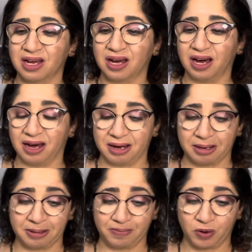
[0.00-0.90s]

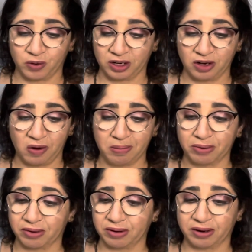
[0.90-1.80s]
uh, order a
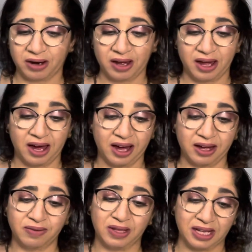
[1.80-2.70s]
number
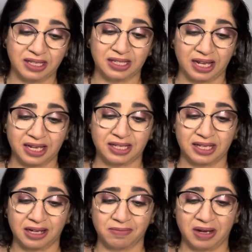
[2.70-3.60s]
and the
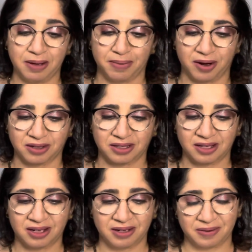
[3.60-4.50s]
celestial mini box
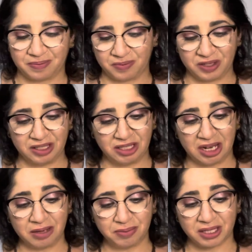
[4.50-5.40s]

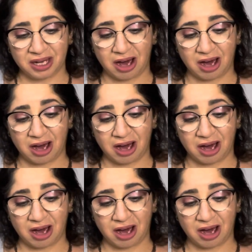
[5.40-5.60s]
Chipped,